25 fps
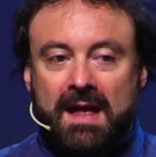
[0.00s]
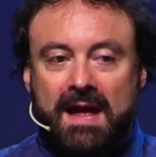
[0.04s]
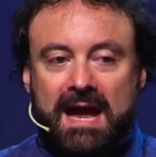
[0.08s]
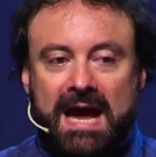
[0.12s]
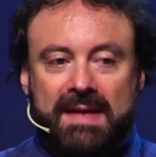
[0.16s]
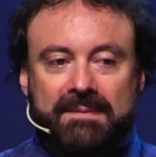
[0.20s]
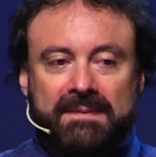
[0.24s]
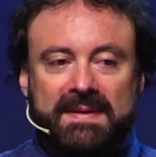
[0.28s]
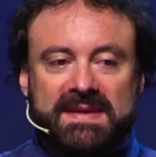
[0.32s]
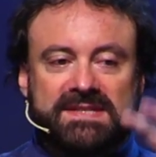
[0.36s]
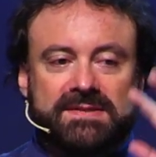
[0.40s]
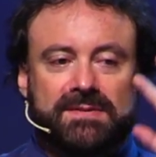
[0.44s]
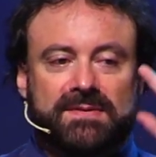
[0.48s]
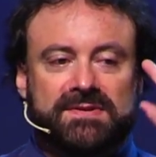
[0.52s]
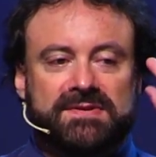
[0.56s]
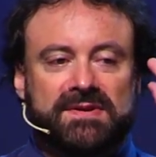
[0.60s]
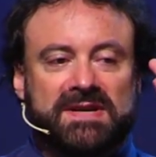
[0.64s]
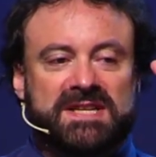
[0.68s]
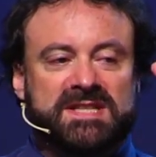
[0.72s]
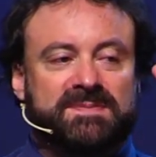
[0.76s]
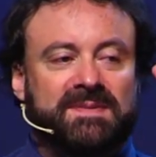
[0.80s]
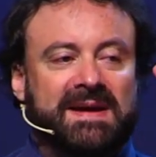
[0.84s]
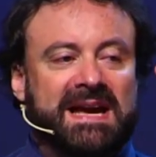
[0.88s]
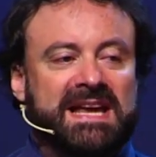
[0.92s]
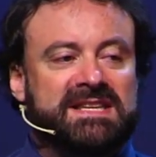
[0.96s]
And this also
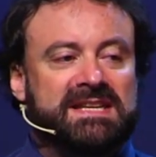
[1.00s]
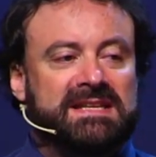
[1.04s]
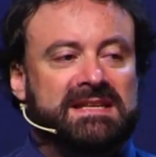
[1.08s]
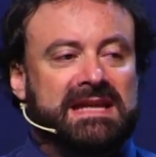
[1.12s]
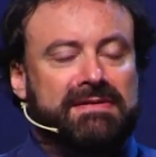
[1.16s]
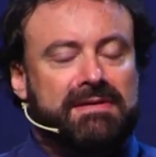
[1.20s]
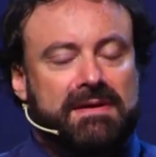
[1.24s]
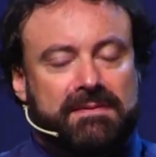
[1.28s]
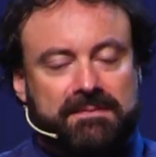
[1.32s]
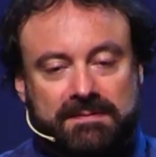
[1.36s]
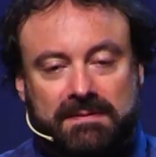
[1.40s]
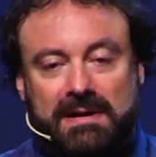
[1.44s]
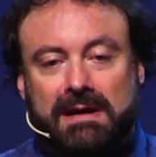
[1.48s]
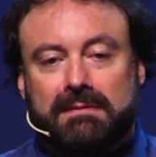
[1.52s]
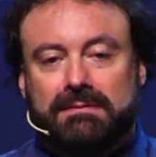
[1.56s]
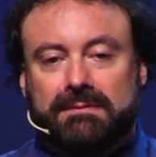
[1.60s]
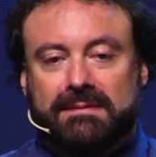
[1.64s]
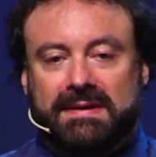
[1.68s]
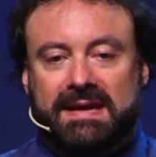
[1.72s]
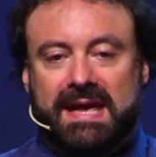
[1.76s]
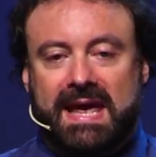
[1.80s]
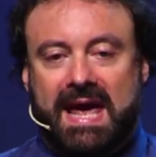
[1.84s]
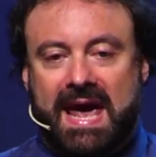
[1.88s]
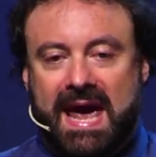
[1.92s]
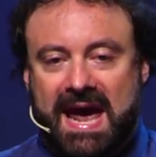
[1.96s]
explains another problem
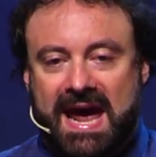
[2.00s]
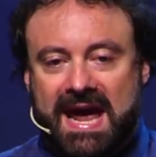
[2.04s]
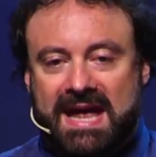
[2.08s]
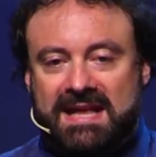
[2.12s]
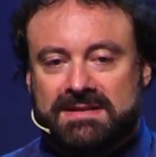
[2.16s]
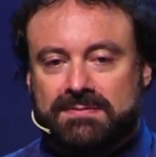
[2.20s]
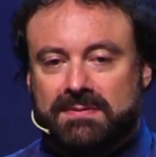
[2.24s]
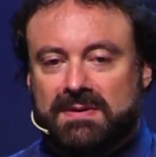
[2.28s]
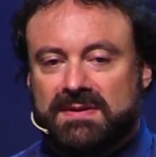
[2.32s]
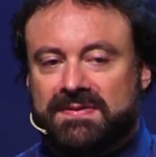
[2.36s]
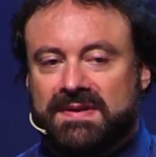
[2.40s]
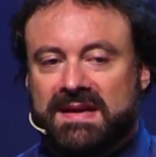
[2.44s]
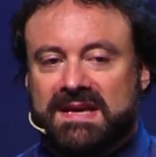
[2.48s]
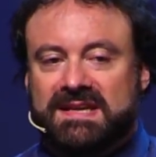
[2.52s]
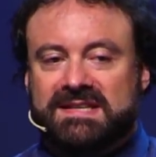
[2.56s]
he had with the